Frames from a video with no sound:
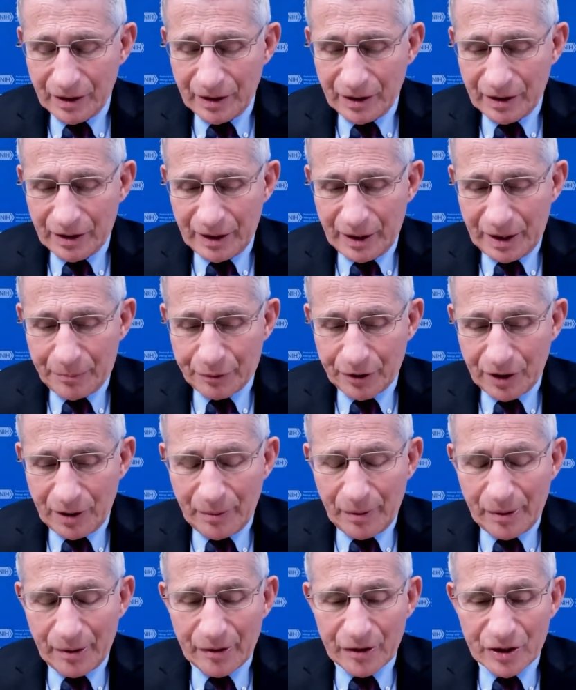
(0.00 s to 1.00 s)
The
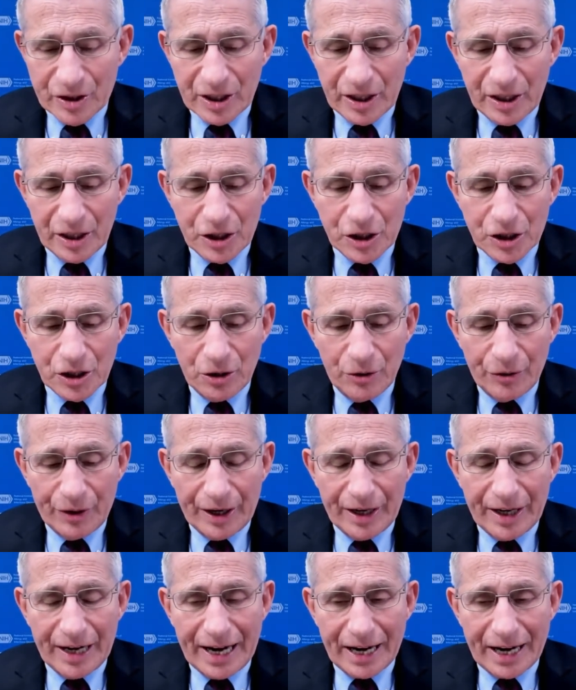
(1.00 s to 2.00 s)
preliminary studies show
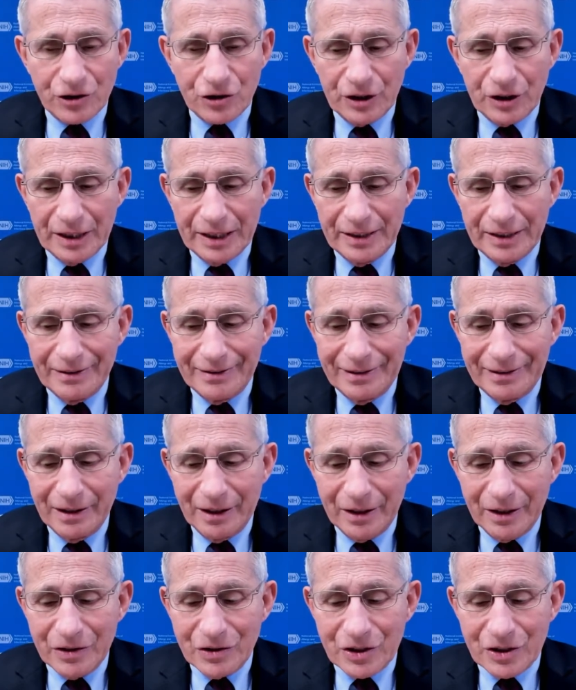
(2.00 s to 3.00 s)
that it actually
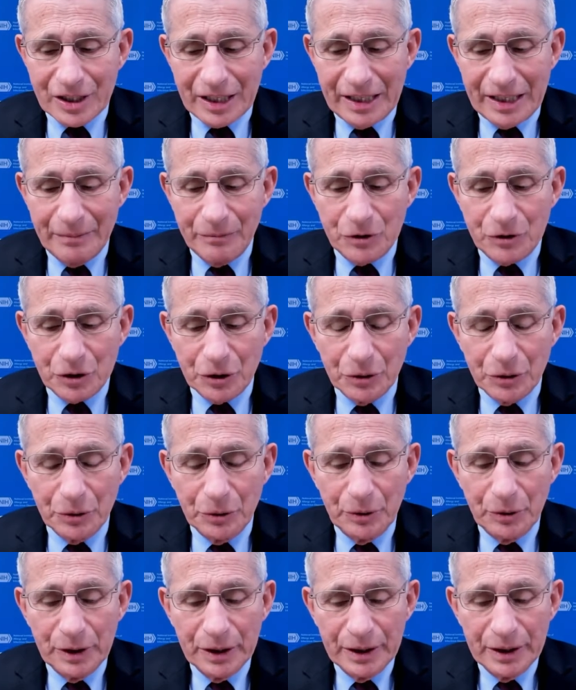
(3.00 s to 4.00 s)
does seem
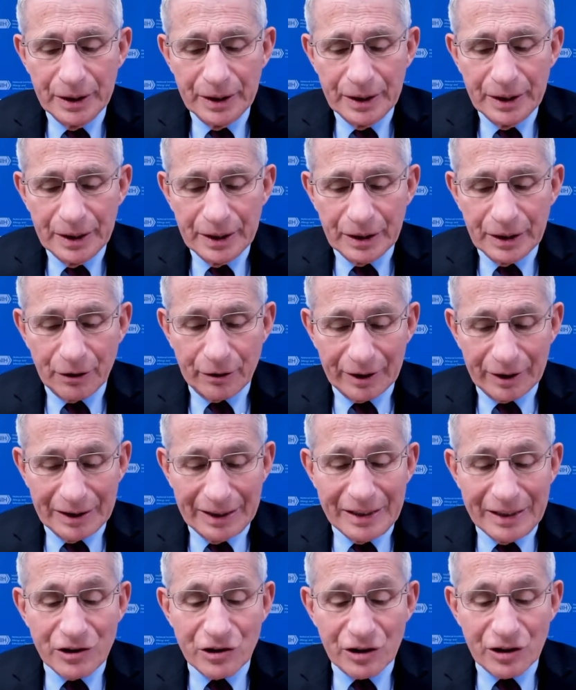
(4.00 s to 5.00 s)
to, or at
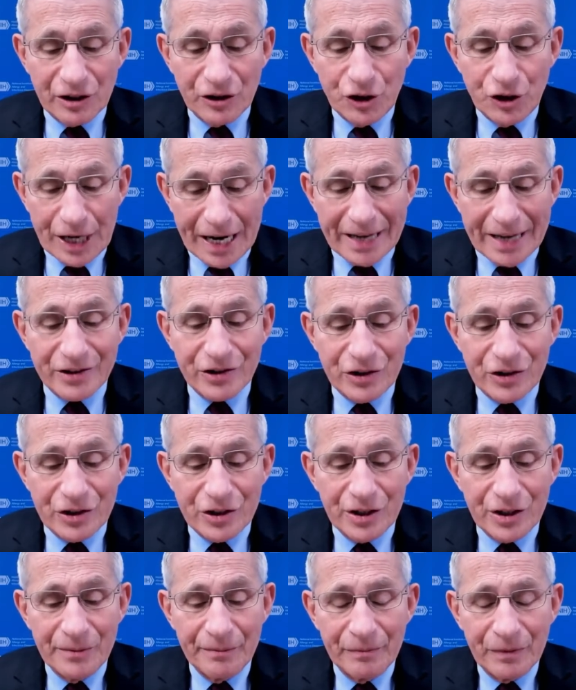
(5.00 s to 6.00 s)
least
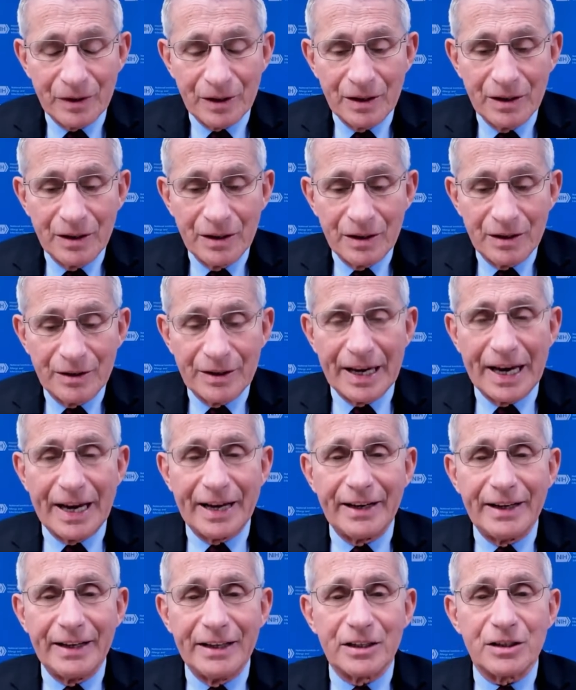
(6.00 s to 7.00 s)
suggests,
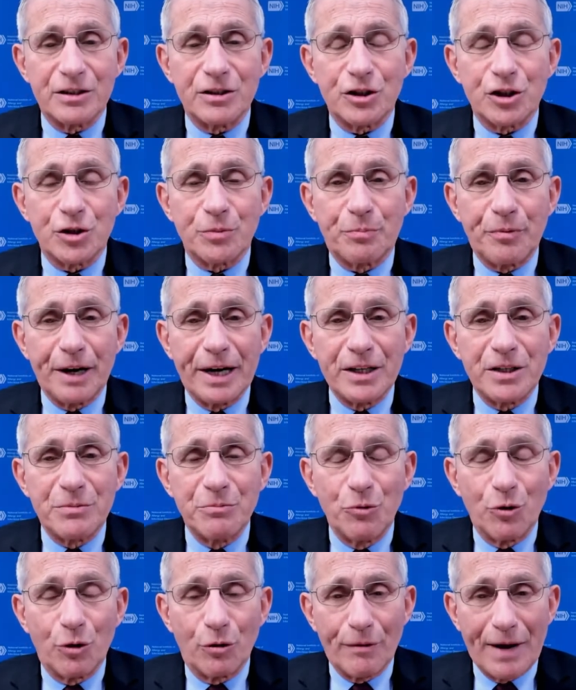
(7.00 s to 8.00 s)
that it spreads
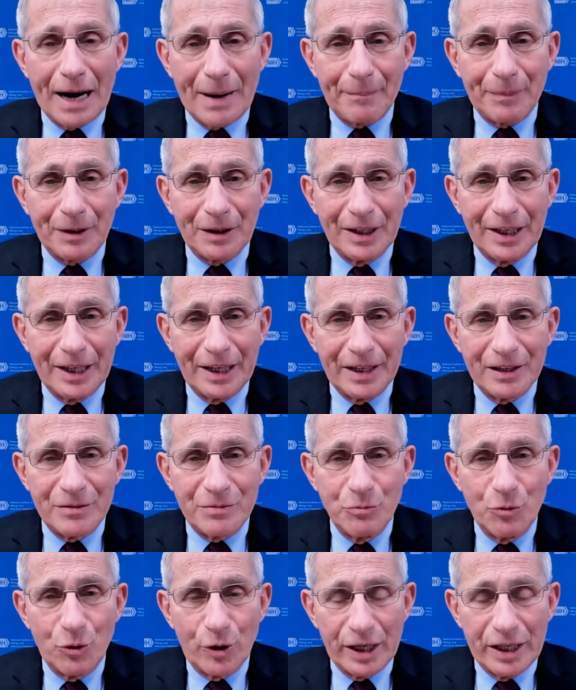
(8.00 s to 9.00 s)
more rapidly and
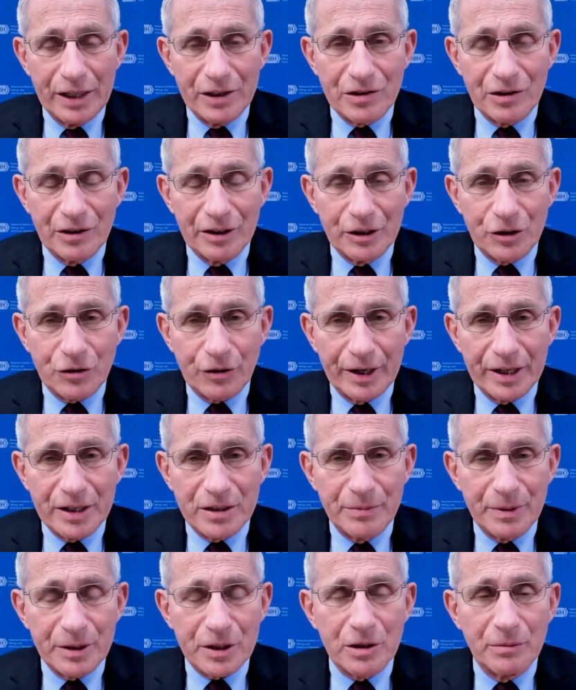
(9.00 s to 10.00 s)
is more easily
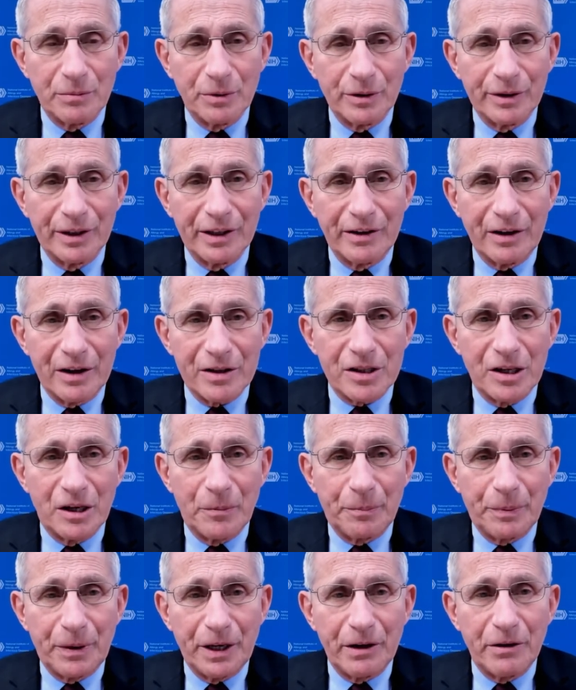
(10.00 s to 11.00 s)
transmissible. There doesn't
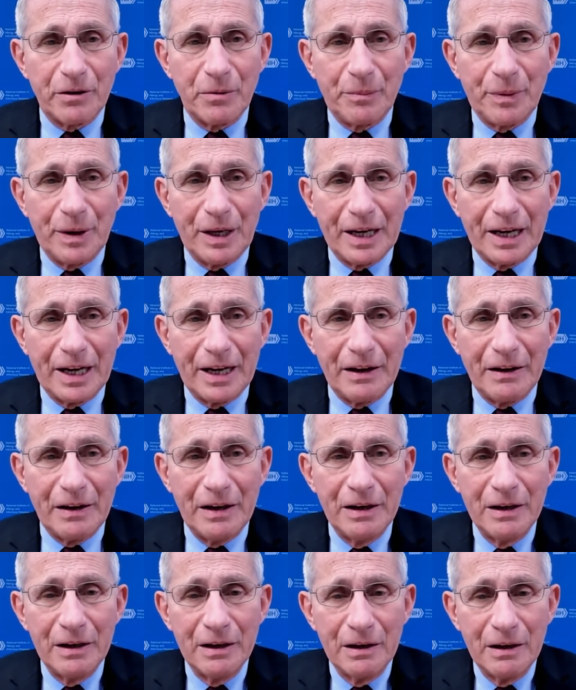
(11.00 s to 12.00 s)
appear to be any